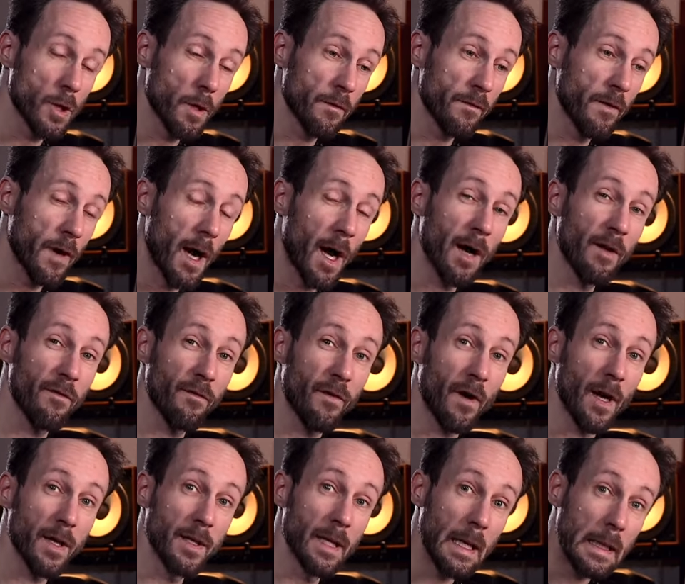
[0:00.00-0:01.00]
of high
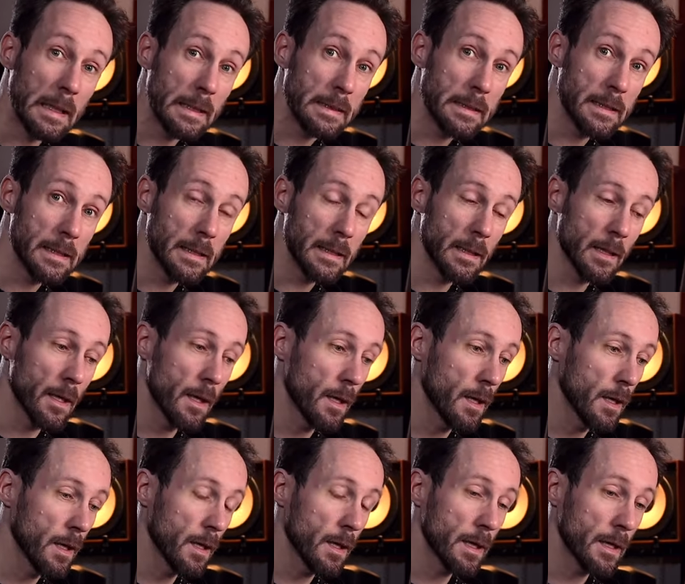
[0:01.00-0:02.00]
fidelity
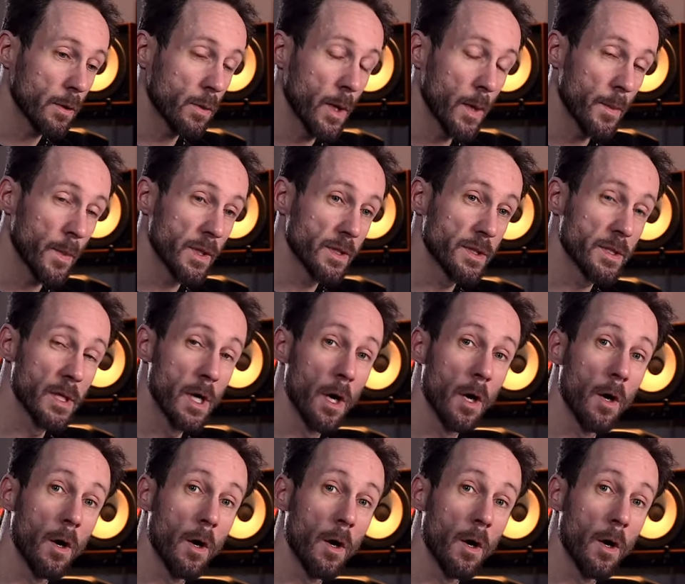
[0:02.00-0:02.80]
uh, equipment